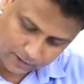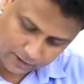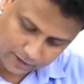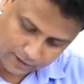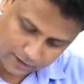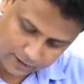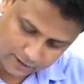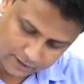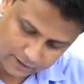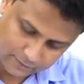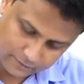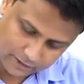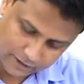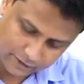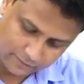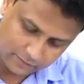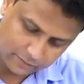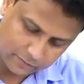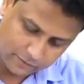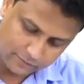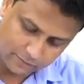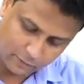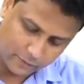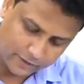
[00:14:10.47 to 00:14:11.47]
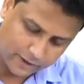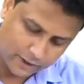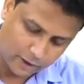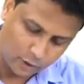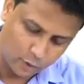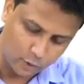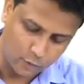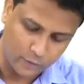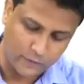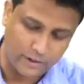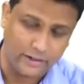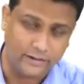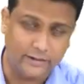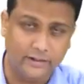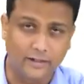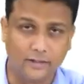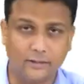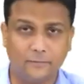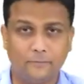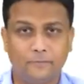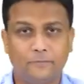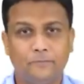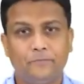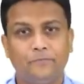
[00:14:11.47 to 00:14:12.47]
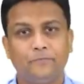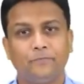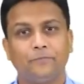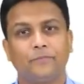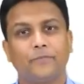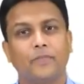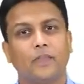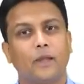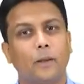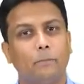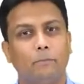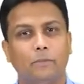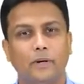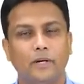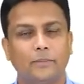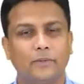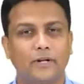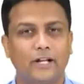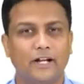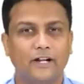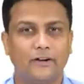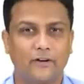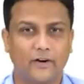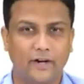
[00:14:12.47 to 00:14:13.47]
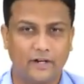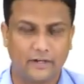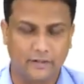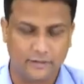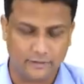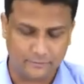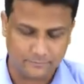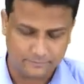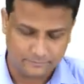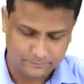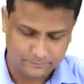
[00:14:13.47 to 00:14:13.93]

and the blood will be flowing out via the pulmonary trunk.